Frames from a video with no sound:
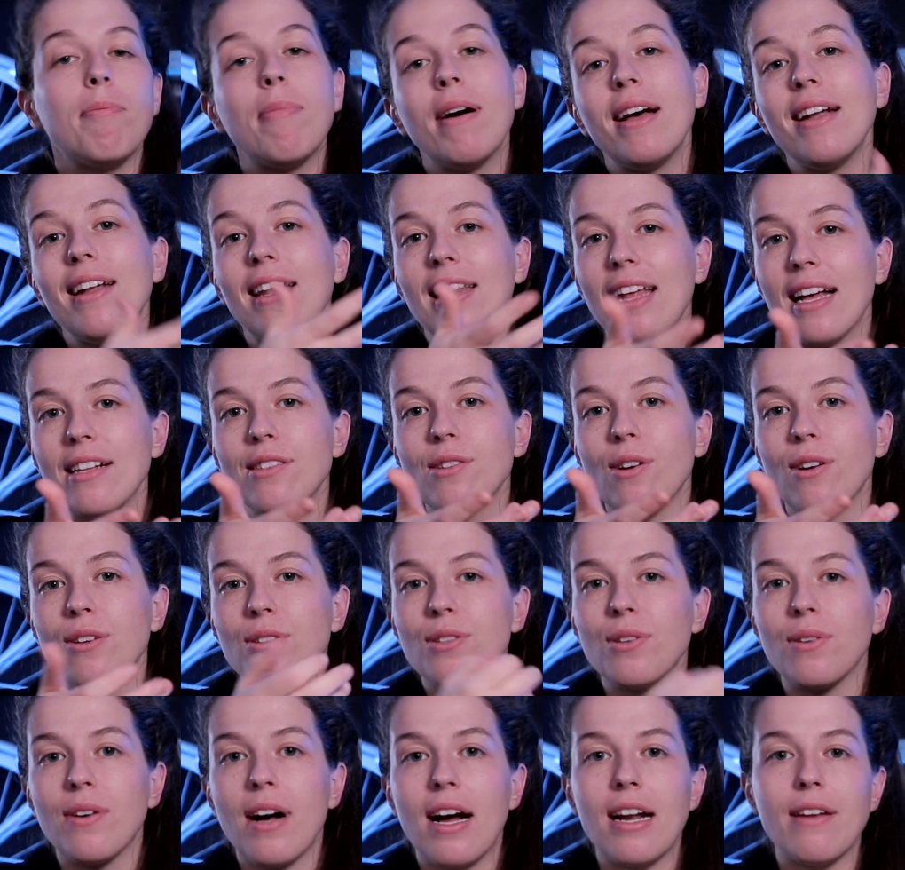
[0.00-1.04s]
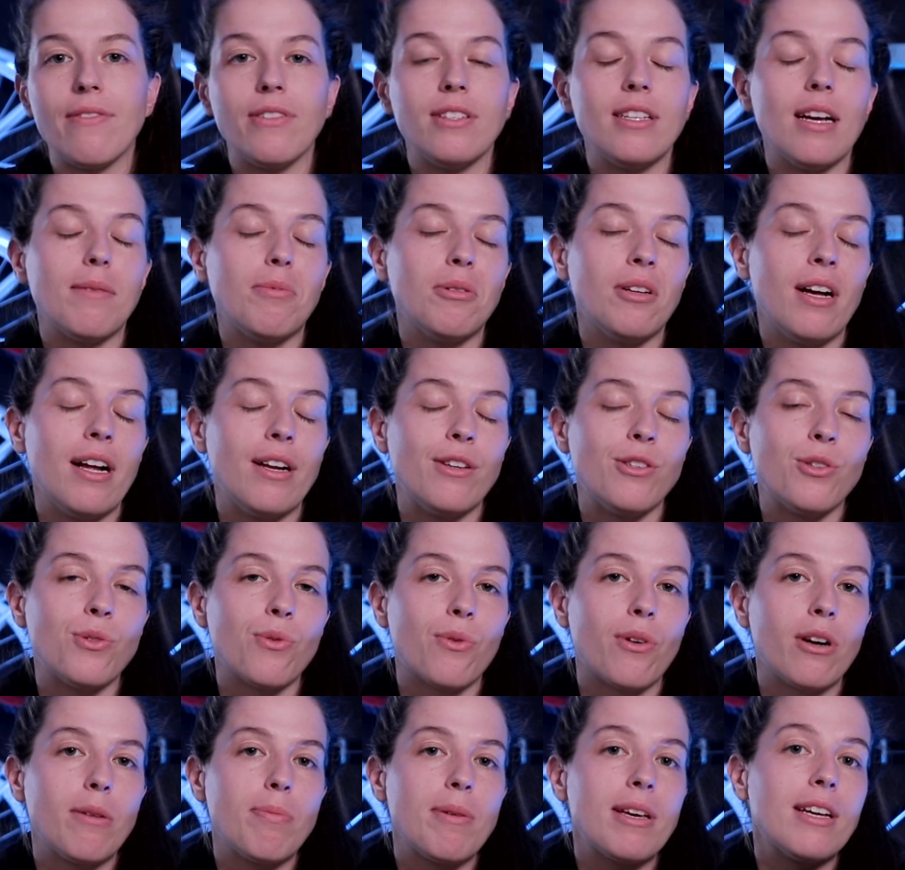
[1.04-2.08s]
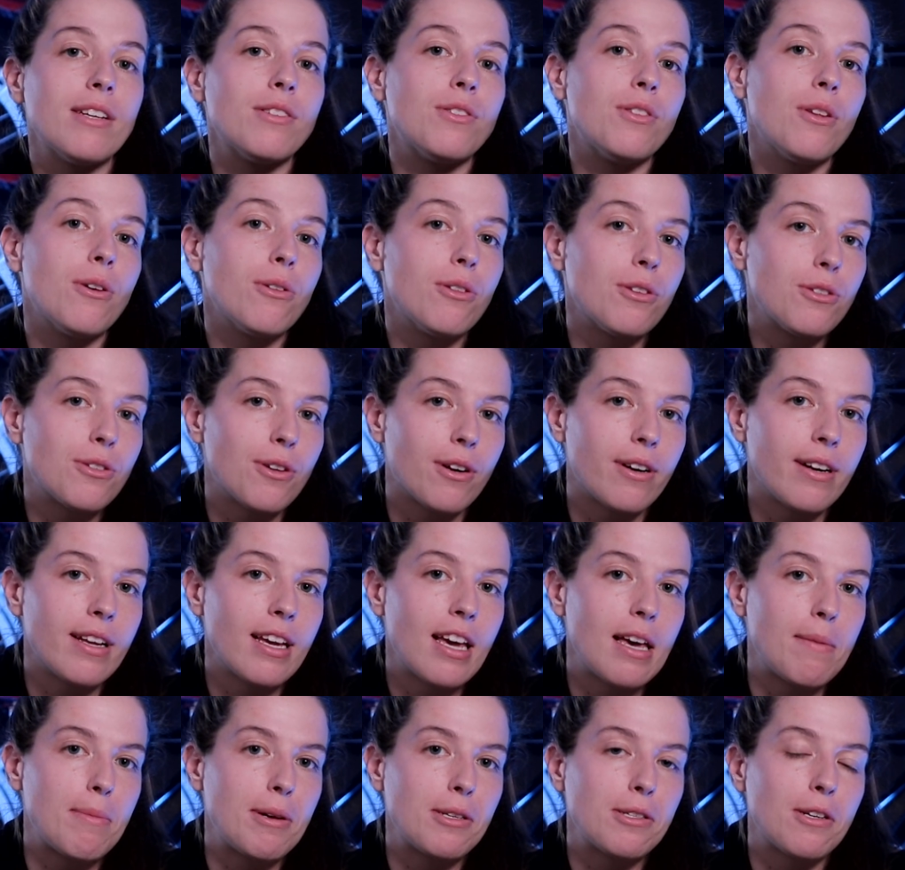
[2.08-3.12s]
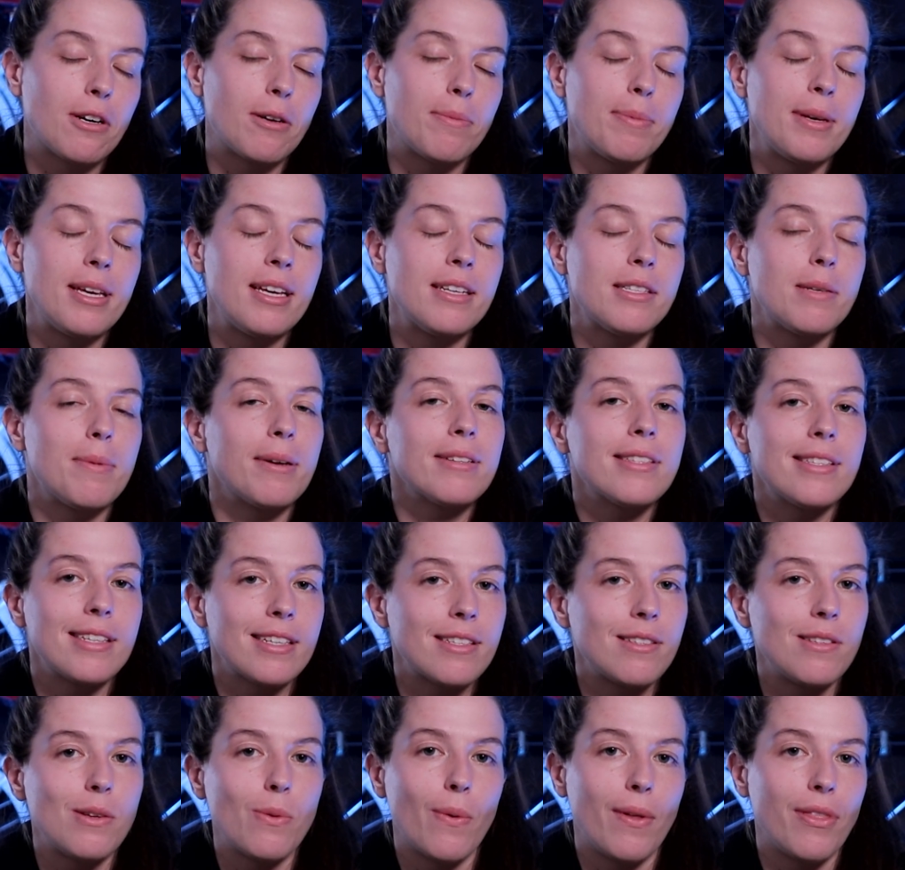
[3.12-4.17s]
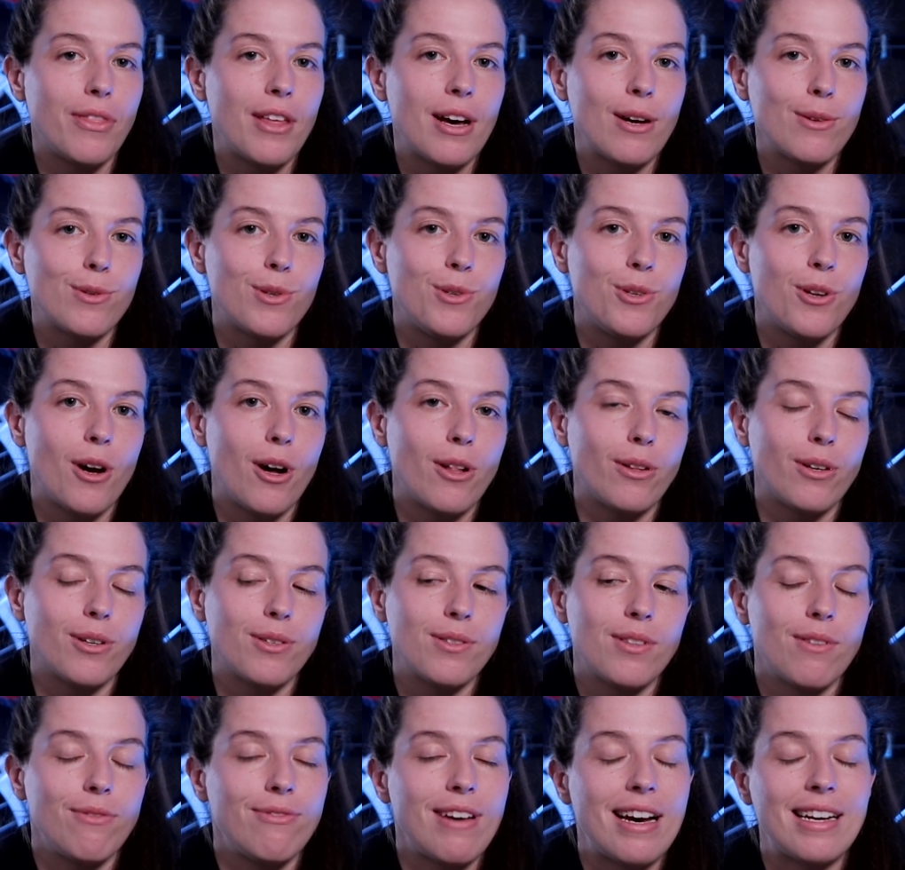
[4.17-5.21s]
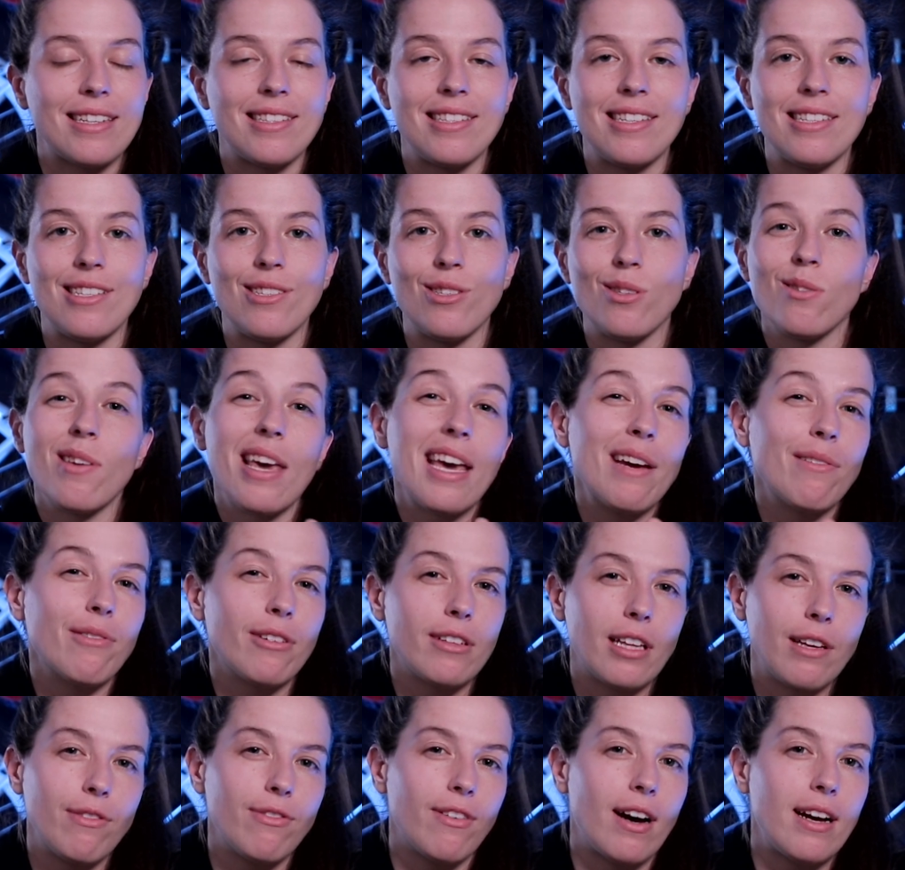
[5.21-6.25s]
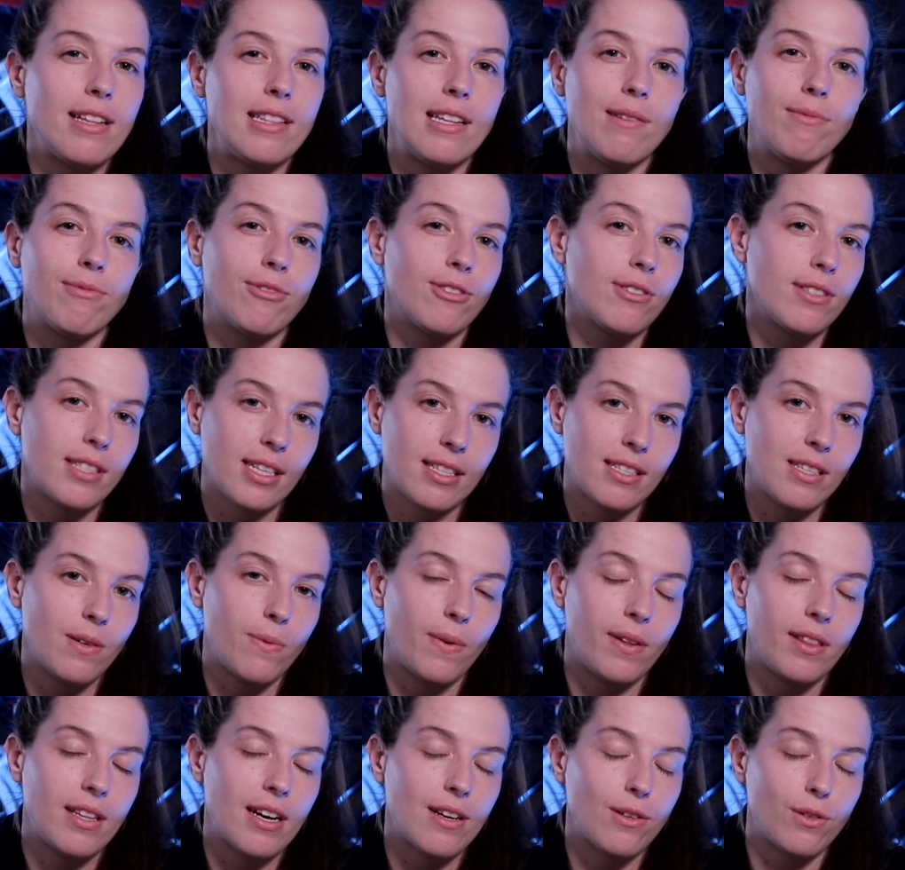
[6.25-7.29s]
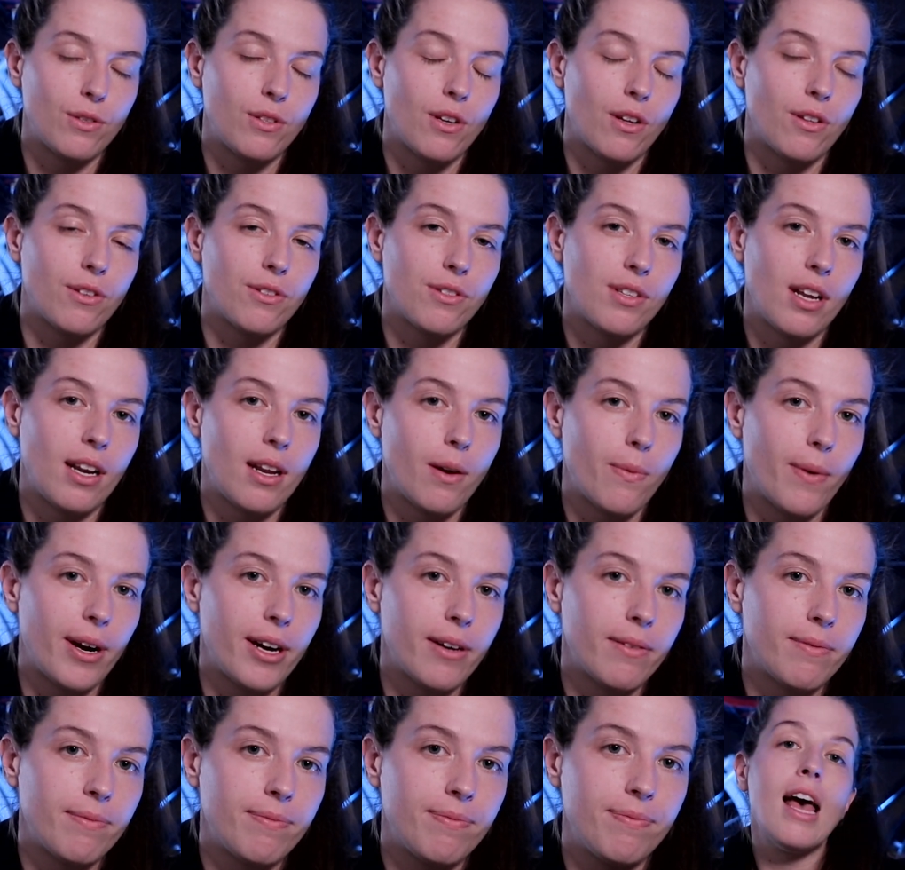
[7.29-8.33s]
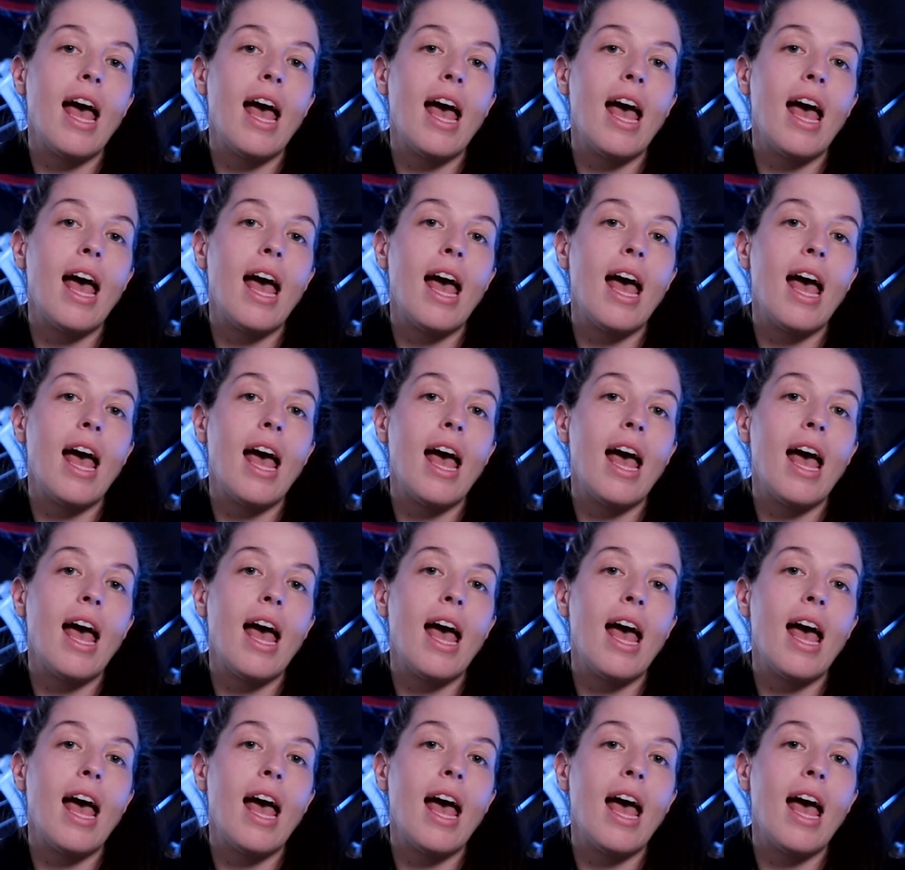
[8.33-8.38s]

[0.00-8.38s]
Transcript: But that's also kind of a double-edged sword because though the starting MSRP is about $61,000, the fact is you can't really find them for $61,000 anywhere.